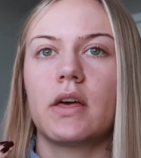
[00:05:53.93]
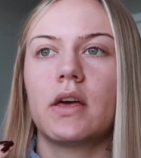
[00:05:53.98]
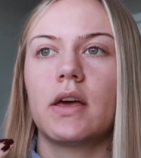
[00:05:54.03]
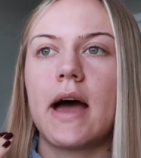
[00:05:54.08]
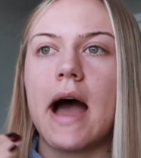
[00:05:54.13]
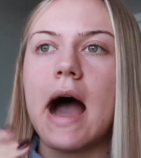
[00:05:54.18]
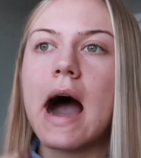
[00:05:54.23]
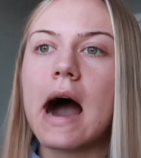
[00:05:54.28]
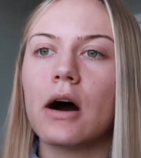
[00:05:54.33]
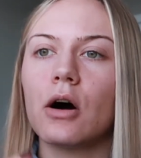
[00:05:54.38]

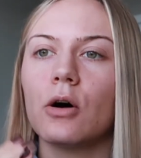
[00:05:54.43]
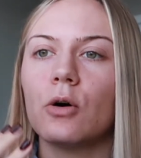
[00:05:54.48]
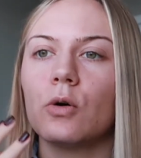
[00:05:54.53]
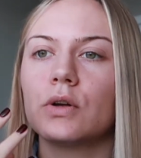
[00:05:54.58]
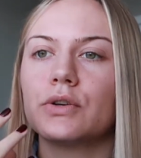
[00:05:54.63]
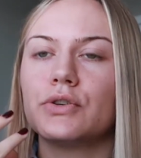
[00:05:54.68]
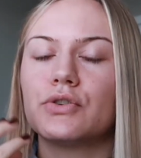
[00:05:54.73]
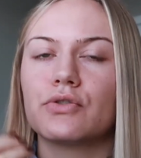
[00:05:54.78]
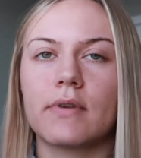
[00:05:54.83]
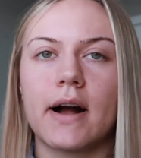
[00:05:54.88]

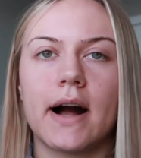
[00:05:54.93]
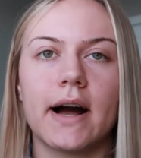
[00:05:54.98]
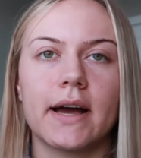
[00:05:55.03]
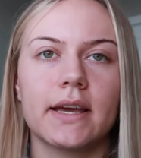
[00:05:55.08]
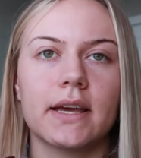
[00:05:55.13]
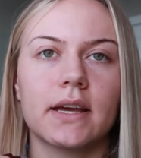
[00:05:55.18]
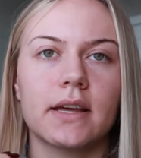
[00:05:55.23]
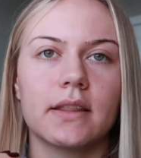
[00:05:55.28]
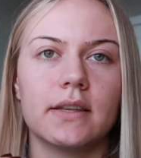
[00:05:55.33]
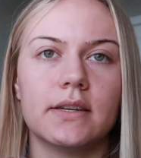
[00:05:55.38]
how
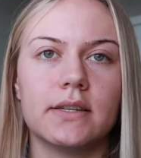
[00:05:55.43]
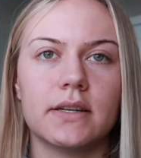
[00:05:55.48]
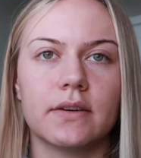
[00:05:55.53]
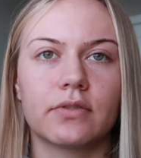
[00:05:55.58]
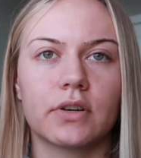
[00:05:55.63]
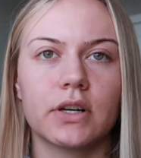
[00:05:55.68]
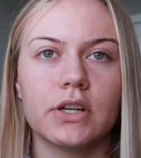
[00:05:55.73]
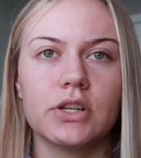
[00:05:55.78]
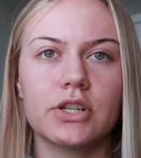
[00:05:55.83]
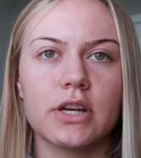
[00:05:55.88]
drying the
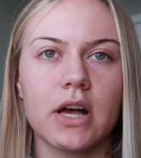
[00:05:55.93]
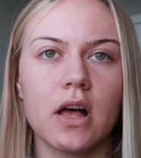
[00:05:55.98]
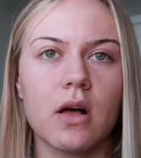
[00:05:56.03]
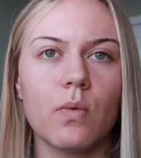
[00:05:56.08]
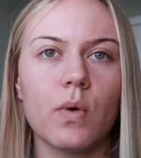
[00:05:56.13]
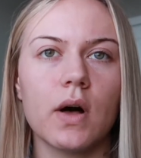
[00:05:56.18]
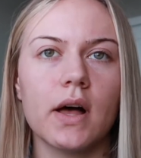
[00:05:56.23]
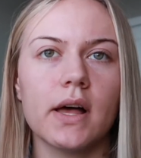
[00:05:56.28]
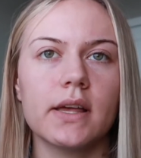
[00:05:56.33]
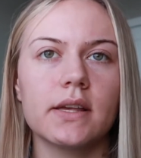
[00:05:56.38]
Differin gel
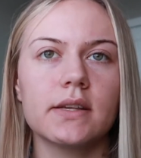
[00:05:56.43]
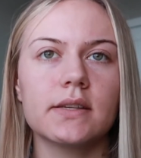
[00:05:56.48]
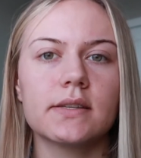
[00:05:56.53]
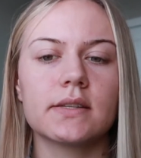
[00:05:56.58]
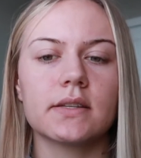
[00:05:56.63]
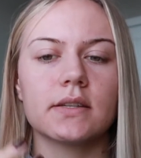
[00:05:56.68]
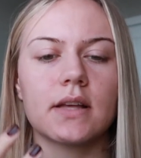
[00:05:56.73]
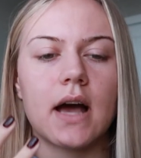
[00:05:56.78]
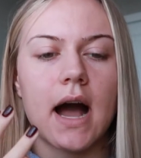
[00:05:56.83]
was.